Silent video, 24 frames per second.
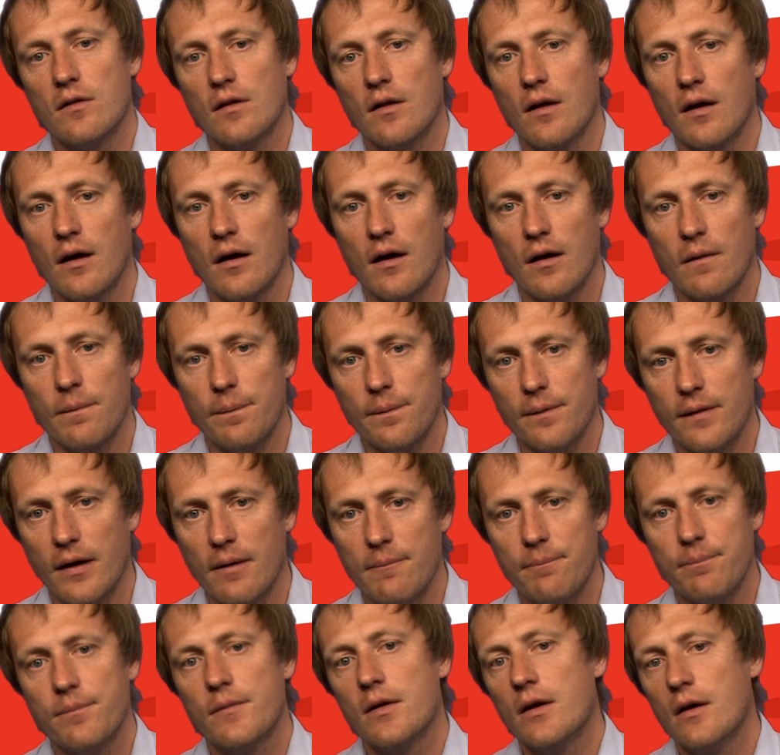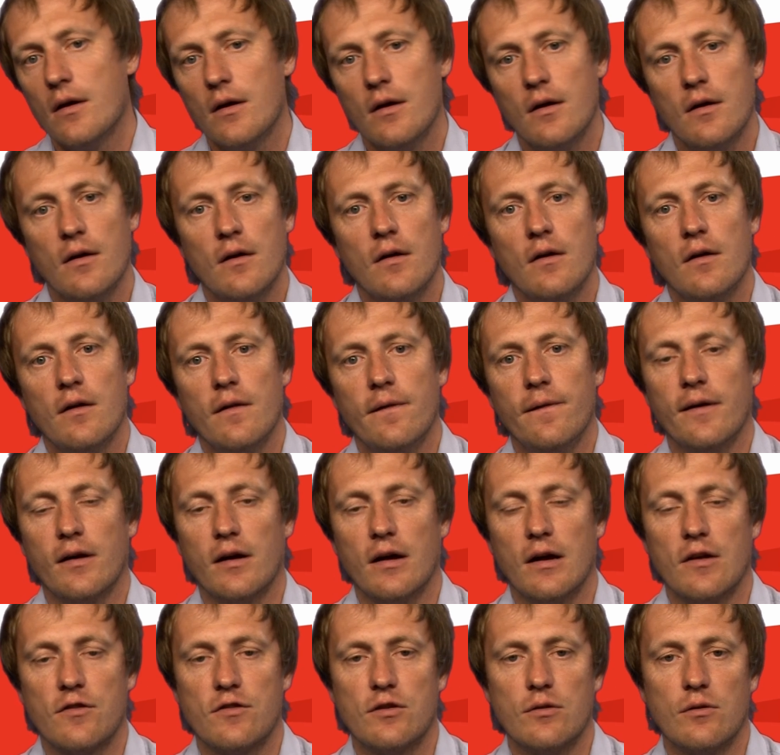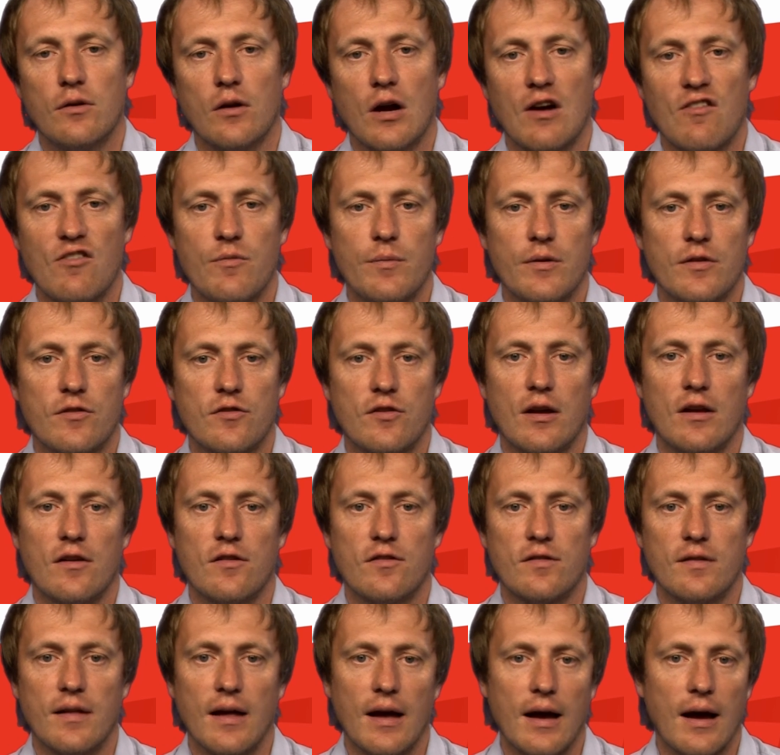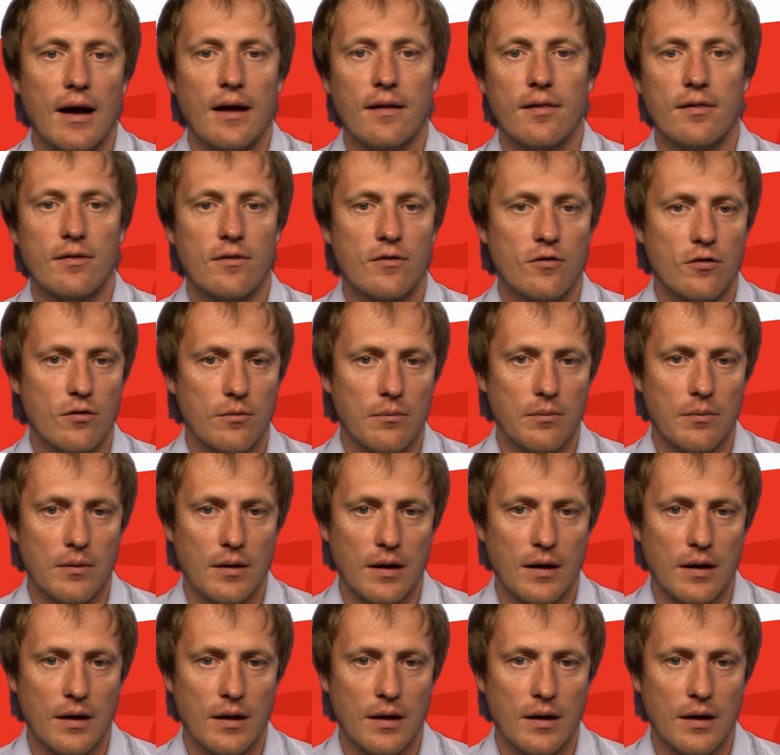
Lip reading: the Estonian government says that